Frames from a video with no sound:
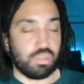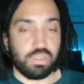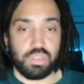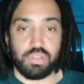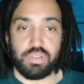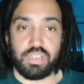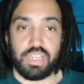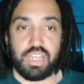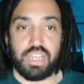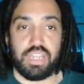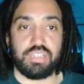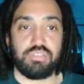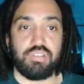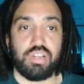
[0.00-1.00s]

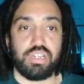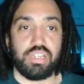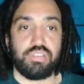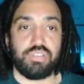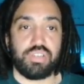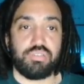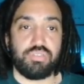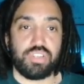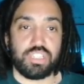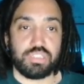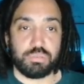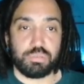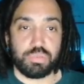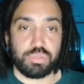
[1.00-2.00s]
Okay, right, another
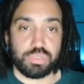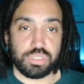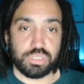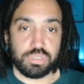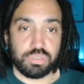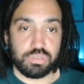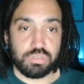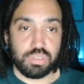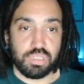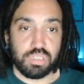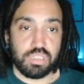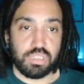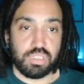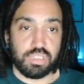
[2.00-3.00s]
inversely proportional.
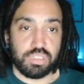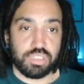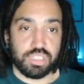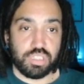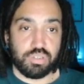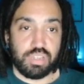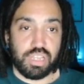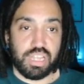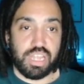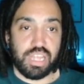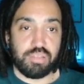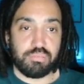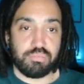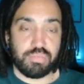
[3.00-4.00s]
So
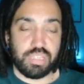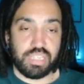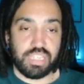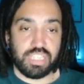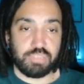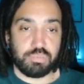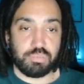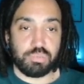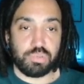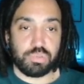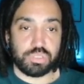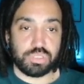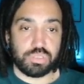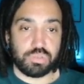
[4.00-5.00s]
m is
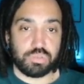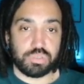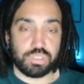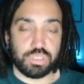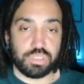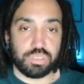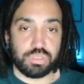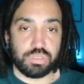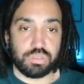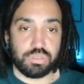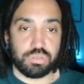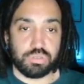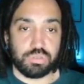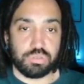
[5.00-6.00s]
proportional
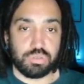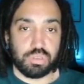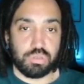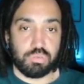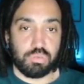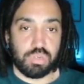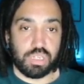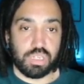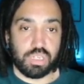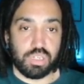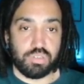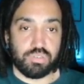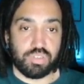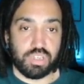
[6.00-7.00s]
to 1
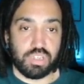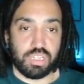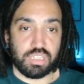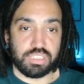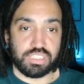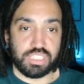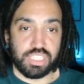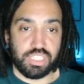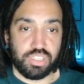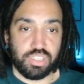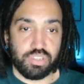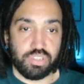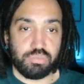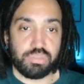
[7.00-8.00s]
over g
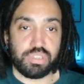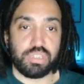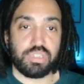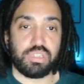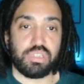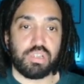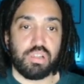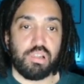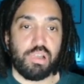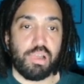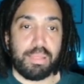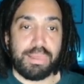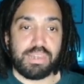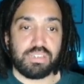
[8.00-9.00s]
cubed,
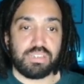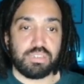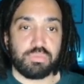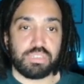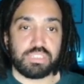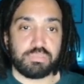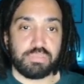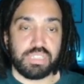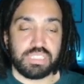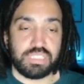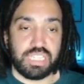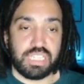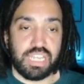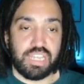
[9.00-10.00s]
which means
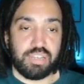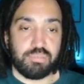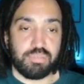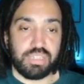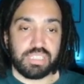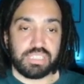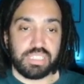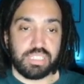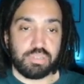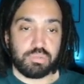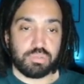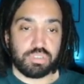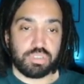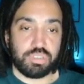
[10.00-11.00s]
that m is
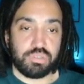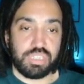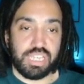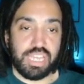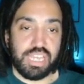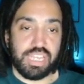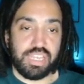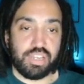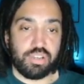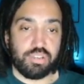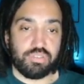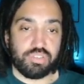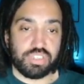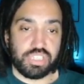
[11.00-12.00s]
equal to k
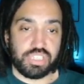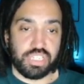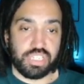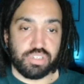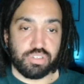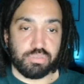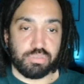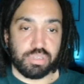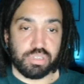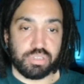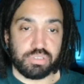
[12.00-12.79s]
over g cubed.